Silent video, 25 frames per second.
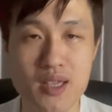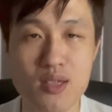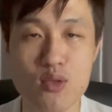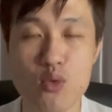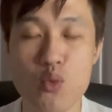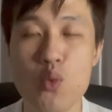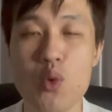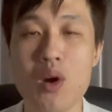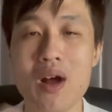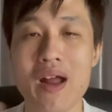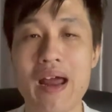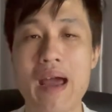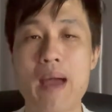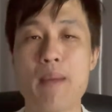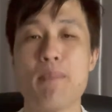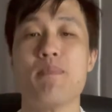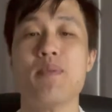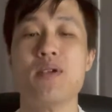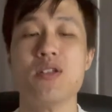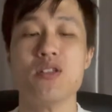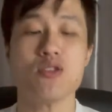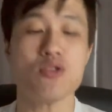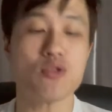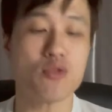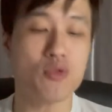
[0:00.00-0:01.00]
so what
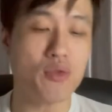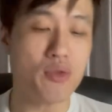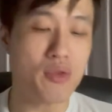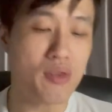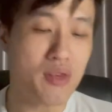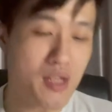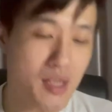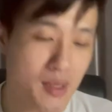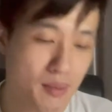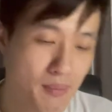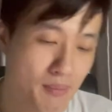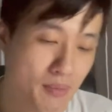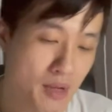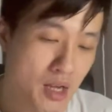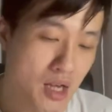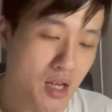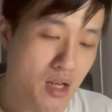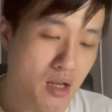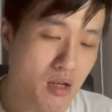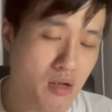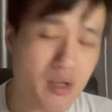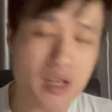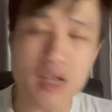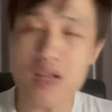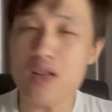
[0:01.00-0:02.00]
happens to them?
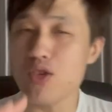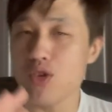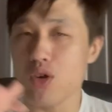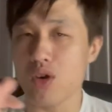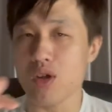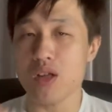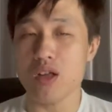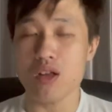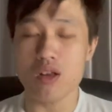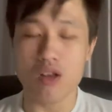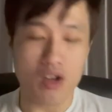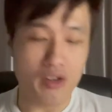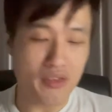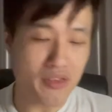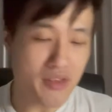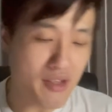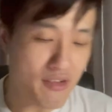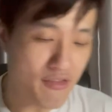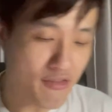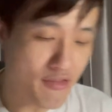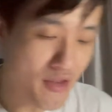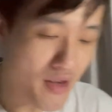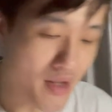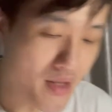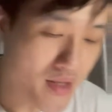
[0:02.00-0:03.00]
Okay, not a lot
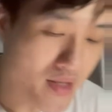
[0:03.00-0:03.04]
different.